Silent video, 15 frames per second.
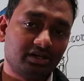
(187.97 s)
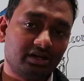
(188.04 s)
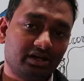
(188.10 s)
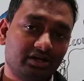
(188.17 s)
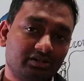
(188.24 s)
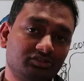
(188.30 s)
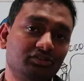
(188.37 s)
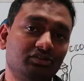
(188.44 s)

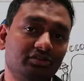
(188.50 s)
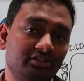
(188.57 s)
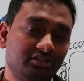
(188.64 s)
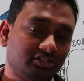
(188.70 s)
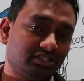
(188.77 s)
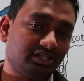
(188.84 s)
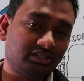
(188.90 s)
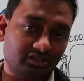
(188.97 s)
So you need to
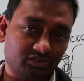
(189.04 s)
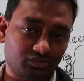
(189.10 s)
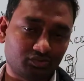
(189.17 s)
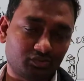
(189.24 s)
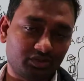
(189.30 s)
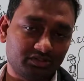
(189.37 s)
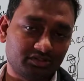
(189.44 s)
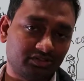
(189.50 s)
check those
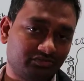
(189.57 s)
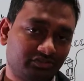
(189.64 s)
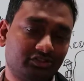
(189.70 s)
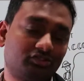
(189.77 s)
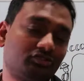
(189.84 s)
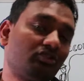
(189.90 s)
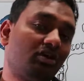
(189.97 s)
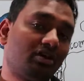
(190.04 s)
ones. So if
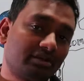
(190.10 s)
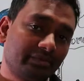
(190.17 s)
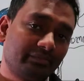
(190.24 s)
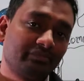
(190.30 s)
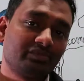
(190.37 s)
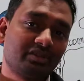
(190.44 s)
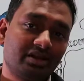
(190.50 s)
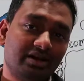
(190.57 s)
it's not,
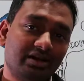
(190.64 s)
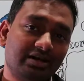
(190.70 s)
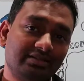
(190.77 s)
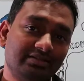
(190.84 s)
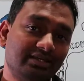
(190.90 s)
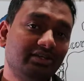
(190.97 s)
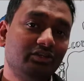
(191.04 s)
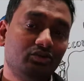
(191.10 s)

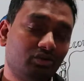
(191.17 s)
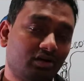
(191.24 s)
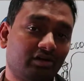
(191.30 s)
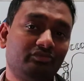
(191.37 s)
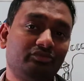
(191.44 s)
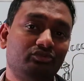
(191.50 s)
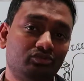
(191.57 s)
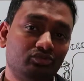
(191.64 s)
then you
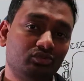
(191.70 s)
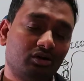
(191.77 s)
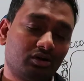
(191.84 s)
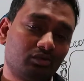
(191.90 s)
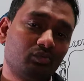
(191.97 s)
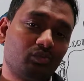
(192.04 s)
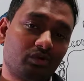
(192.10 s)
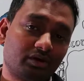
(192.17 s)
have to do a lot
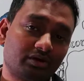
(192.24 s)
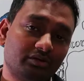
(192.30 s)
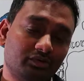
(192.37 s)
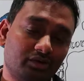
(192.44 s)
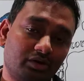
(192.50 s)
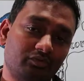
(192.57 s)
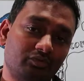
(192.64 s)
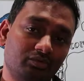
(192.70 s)
of work. You
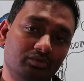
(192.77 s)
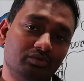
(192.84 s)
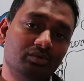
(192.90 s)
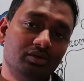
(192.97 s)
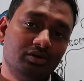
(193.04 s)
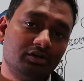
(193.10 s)
have to